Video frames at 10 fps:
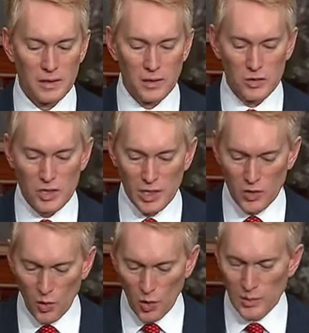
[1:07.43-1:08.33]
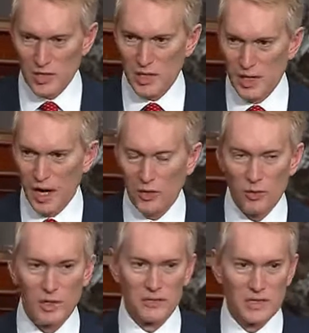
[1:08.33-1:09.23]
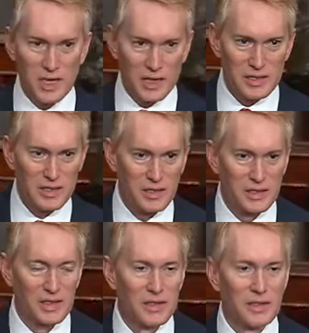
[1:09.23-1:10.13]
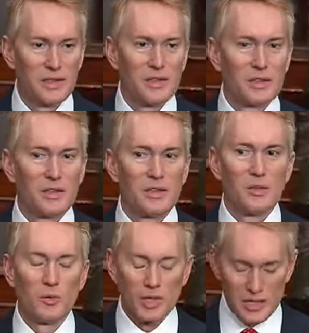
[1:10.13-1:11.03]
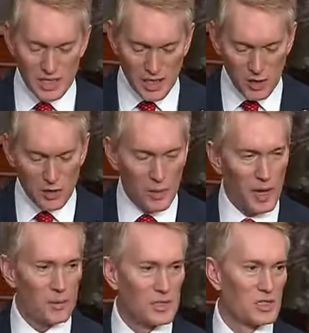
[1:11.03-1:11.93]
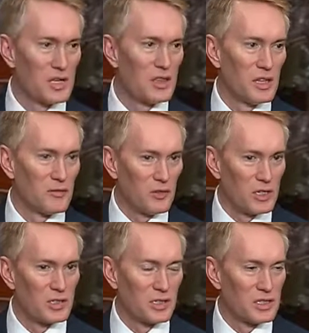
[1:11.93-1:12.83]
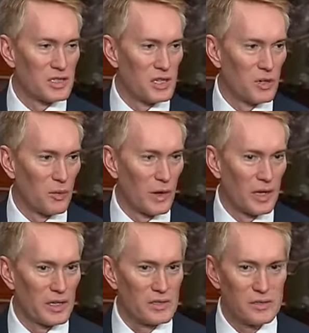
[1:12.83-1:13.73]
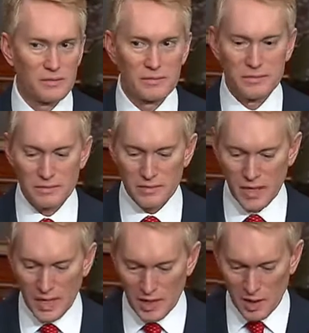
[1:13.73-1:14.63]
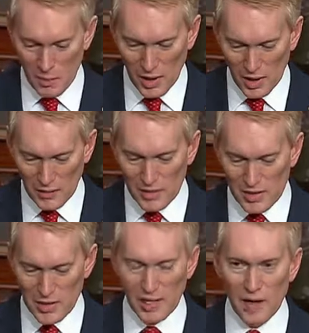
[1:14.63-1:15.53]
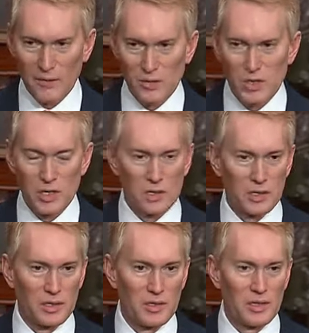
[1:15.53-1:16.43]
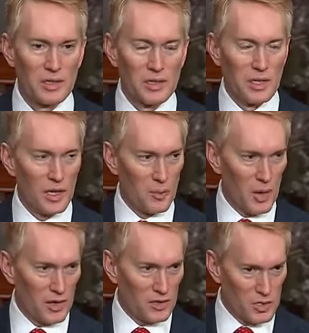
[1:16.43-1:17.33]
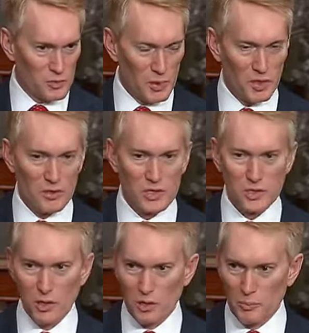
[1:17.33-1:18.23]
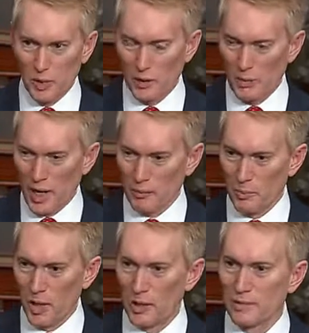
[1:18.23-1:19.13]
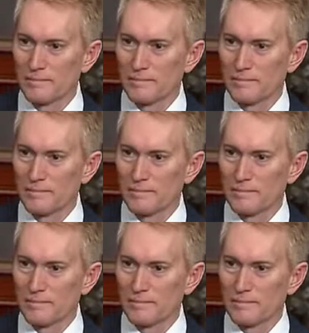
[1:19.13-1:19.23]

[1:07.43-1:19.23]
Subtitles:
There's an enormous gathering of debt. We continue to be able to see the inflation continue to rise. And in the middle of it is a conversation about this bill that's called Build Back Better.